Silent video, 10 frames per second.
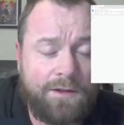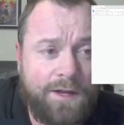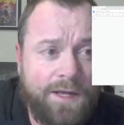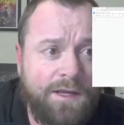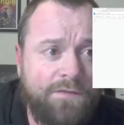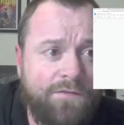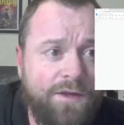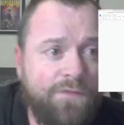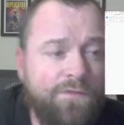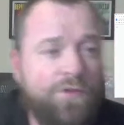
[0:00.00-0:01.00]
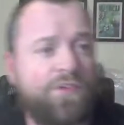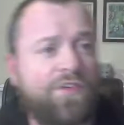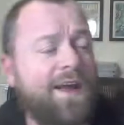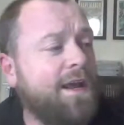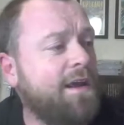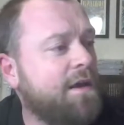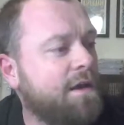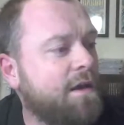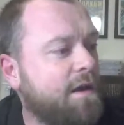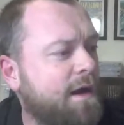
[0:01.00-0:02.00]
Like if you say,
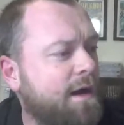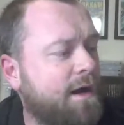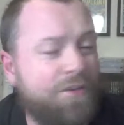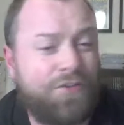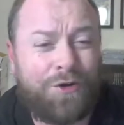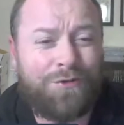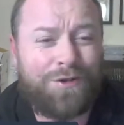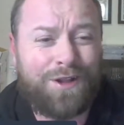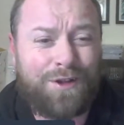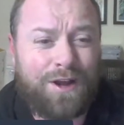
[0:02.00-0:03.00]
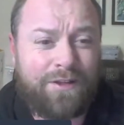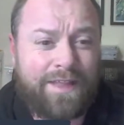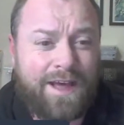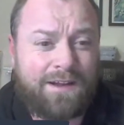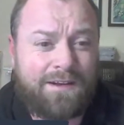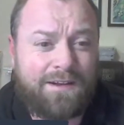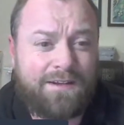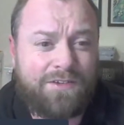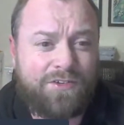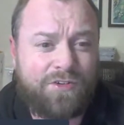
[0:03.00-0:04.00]
I don't really like that,
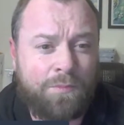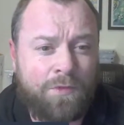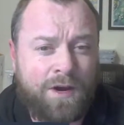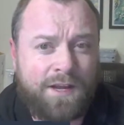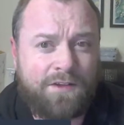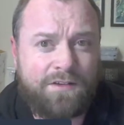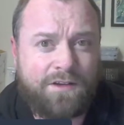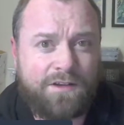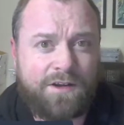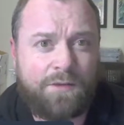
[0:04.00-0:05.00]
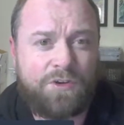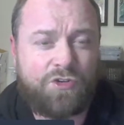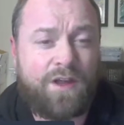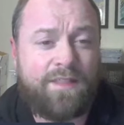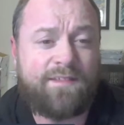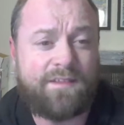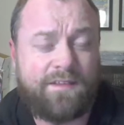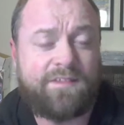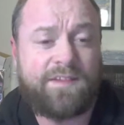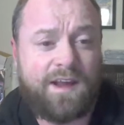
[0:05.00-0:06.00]
do you mind, can we try this
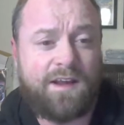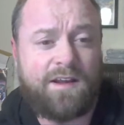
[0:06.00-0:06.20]
instead?